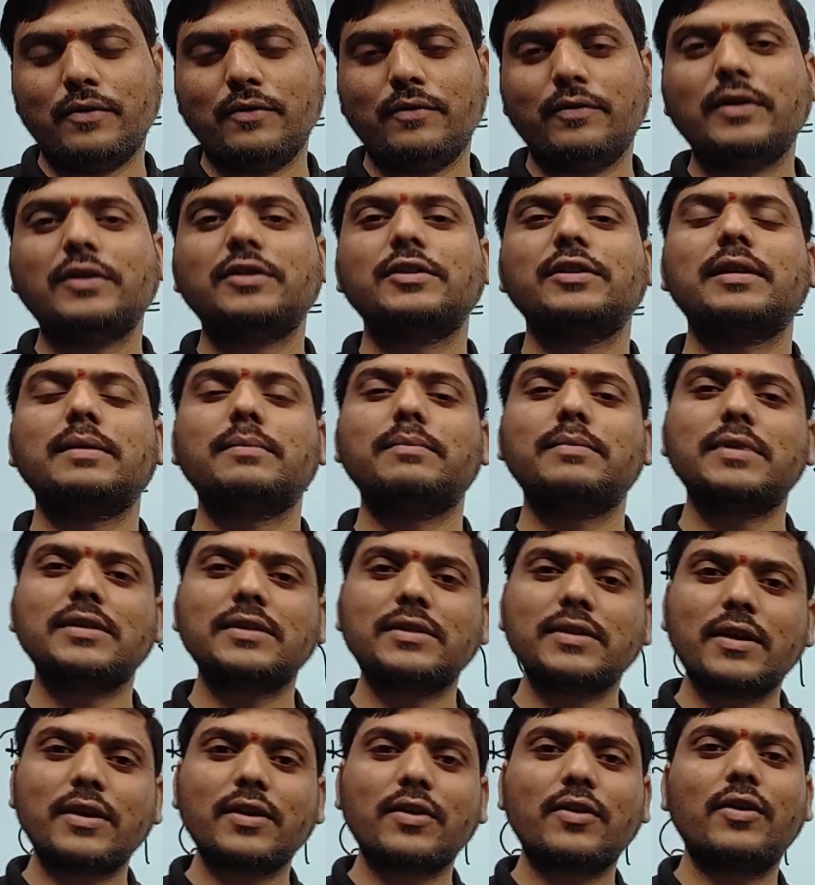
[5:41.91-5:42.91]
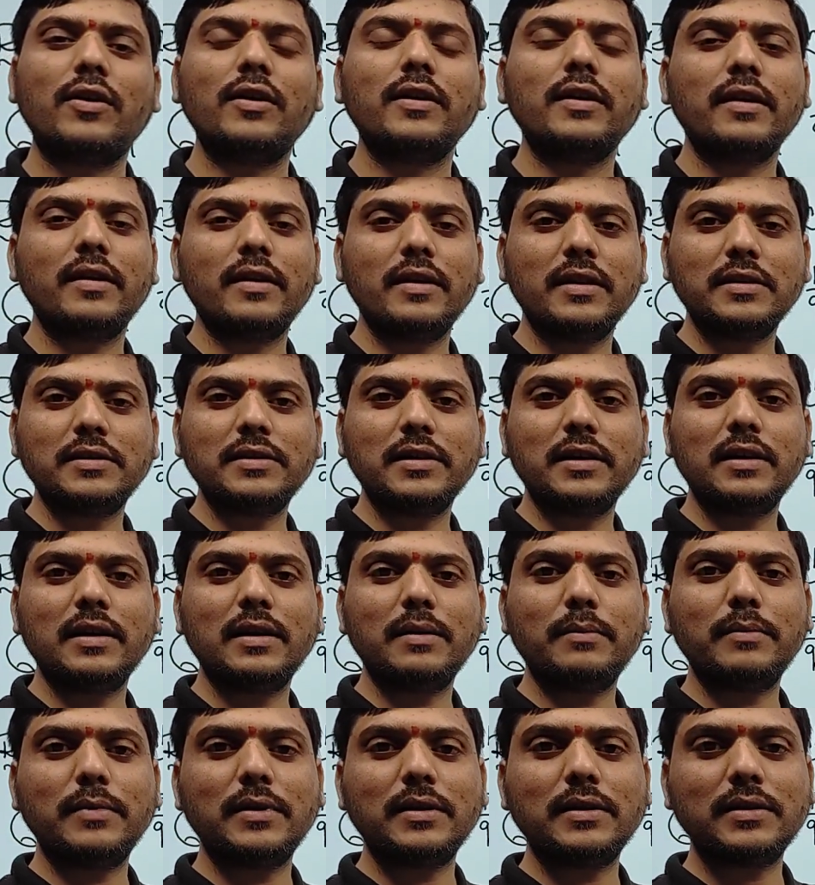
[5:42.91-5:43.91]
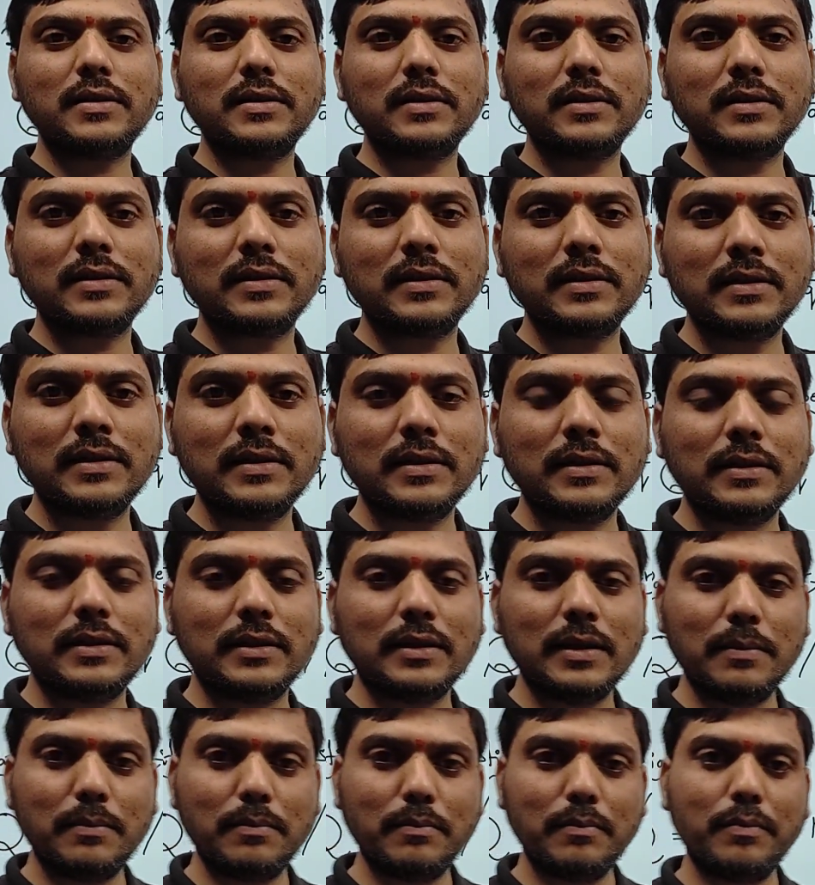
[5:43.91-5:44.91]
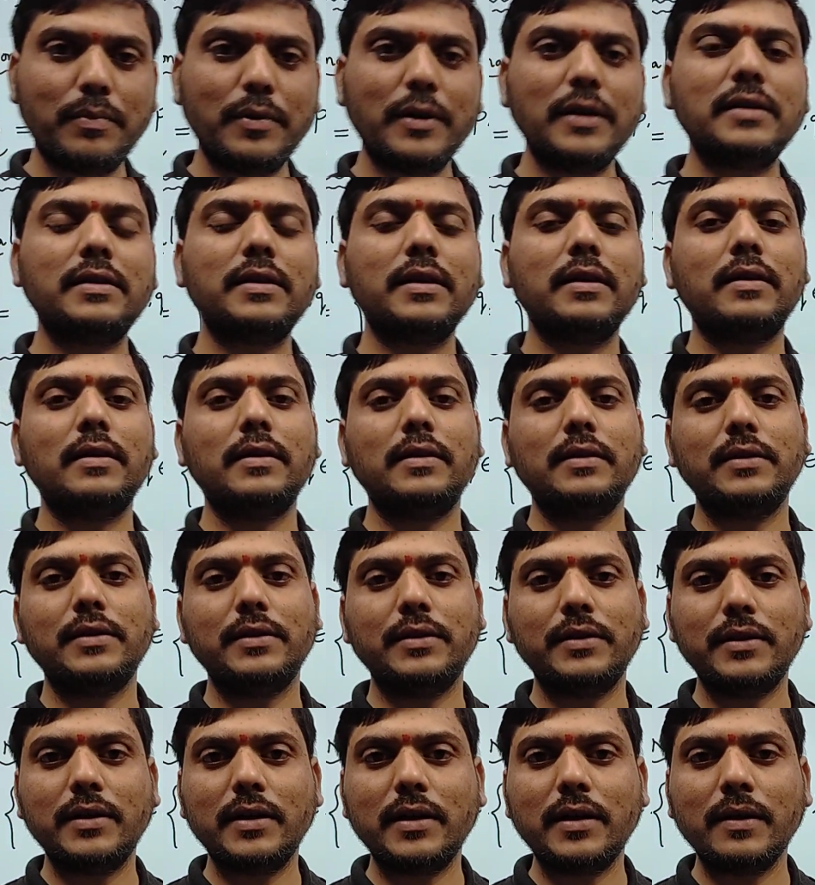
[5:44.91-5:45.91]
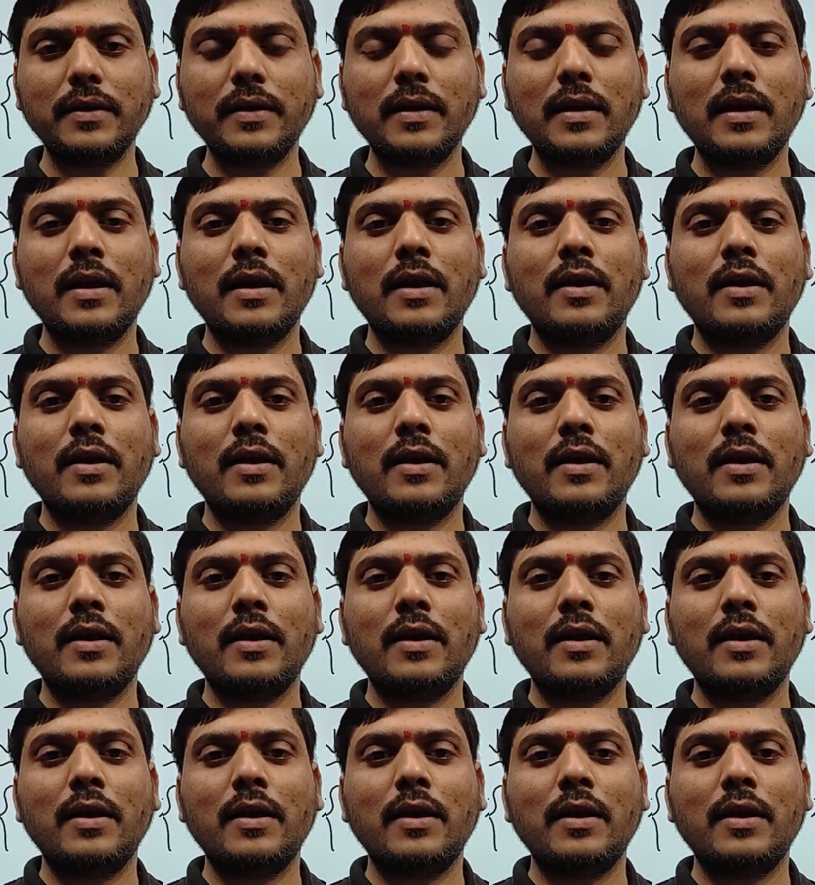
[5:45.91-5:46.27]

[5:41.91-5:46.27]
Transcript: Which numbers are called irrational numbers? Simply say that here,